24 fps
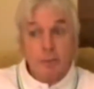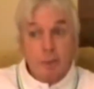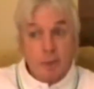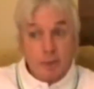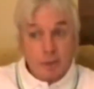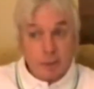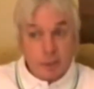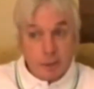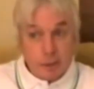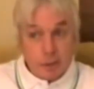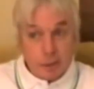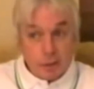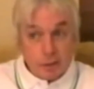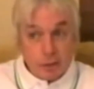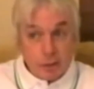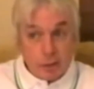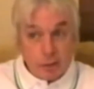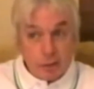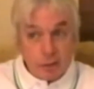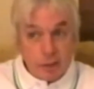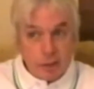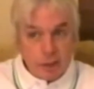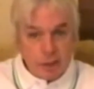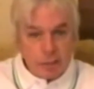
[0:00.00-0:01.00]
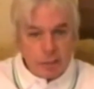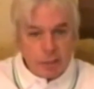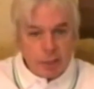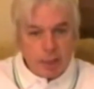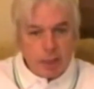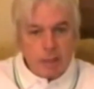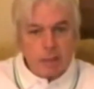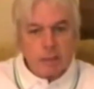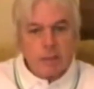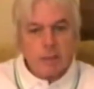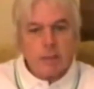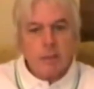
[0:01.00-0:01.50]
to which the control takes
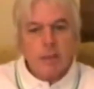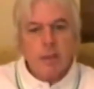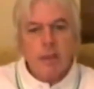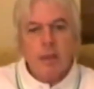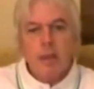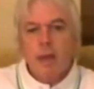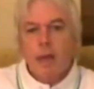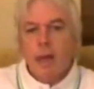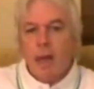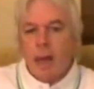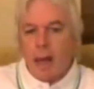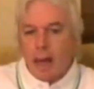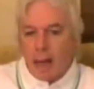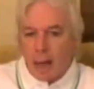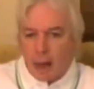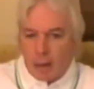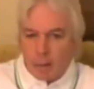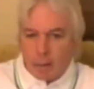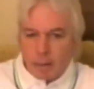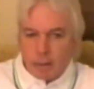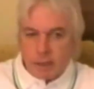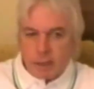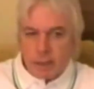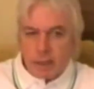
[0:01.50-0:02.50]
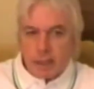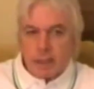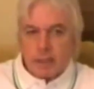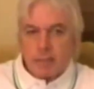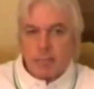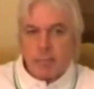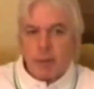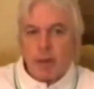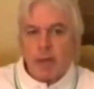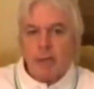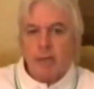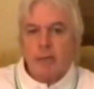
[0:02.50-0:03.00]
place, how it takes
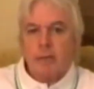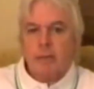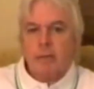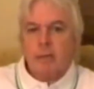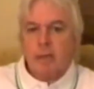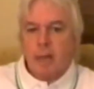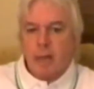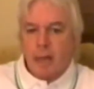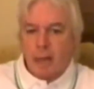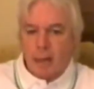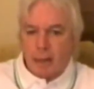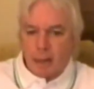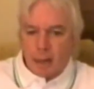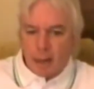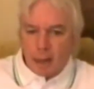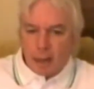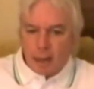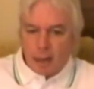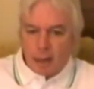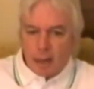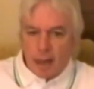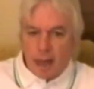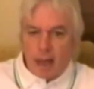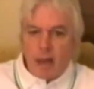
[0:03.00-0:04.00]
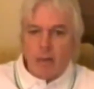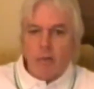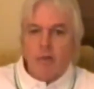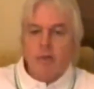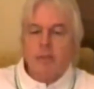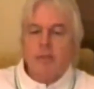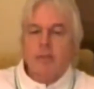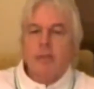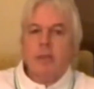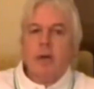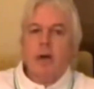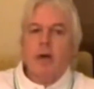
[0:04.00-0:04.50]
place, and how
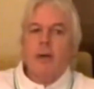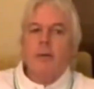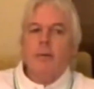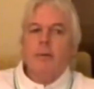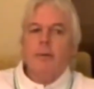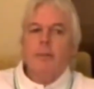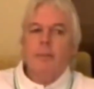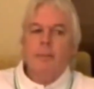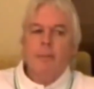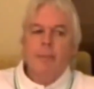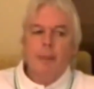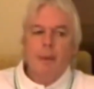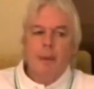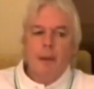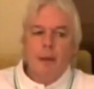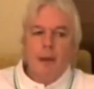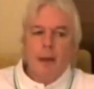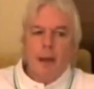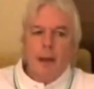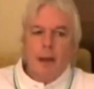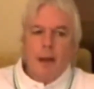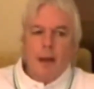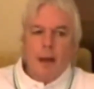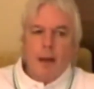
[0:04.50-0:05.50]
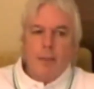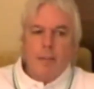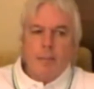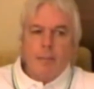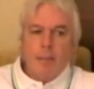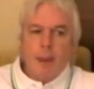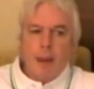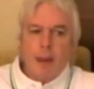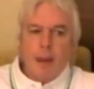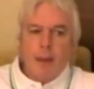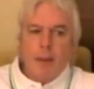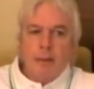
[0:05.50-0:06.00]
it's done.
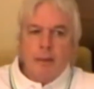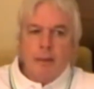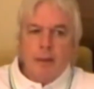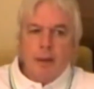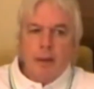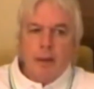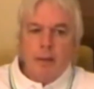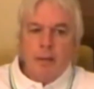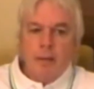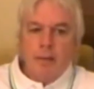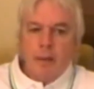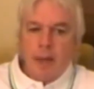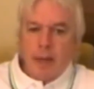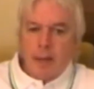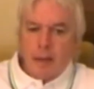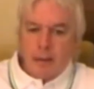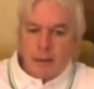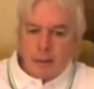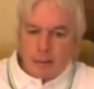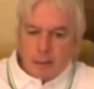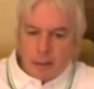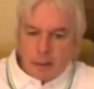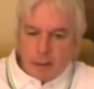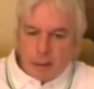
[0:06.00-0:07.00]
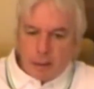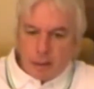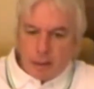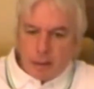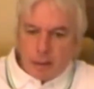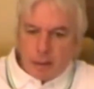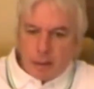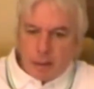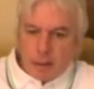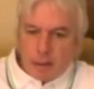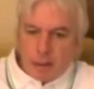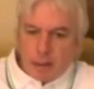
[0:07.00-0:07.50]
And then
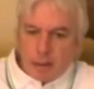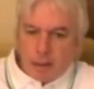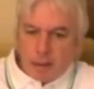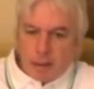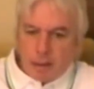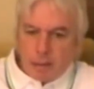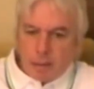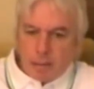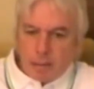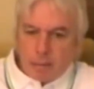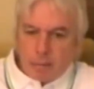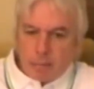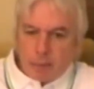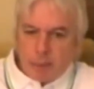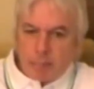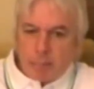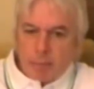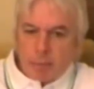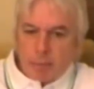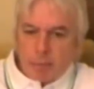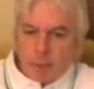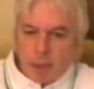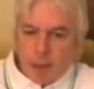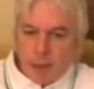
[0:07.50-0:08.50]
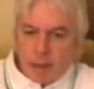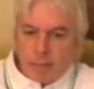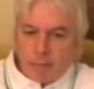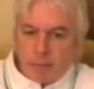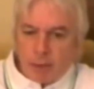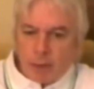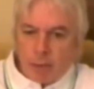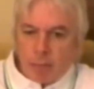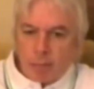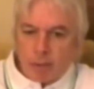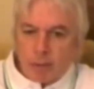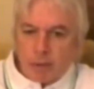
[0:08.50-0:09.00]
people will have
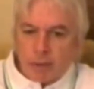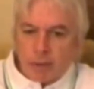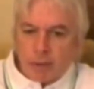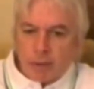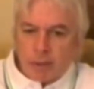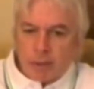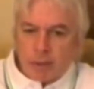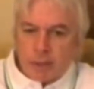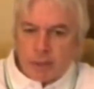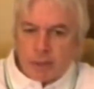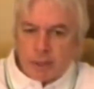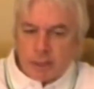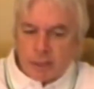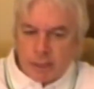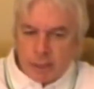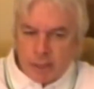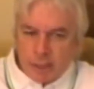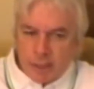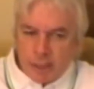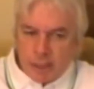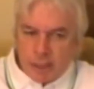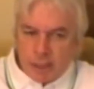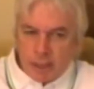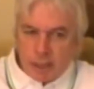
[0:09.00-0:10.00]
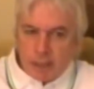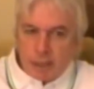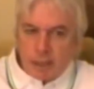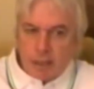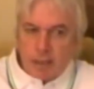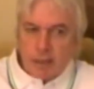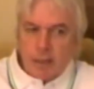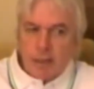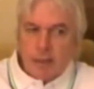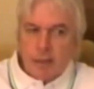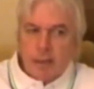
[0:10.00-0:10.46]
the opportunity to see